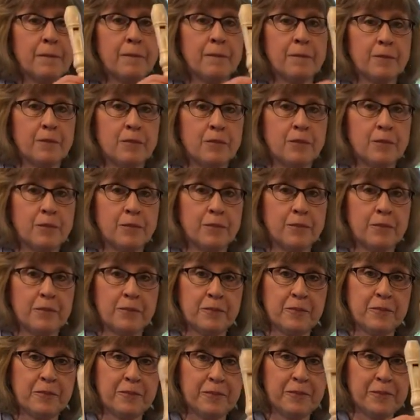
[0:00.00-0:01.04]

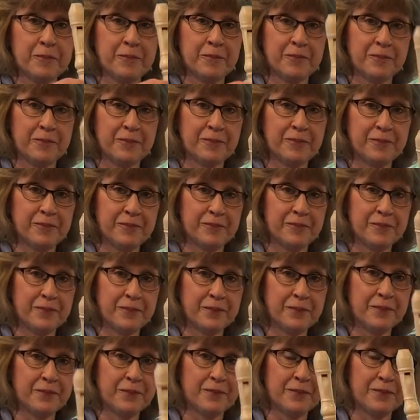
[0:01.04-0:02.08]

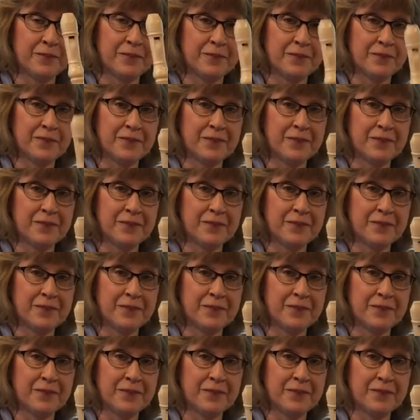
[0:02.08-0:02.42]
(silence)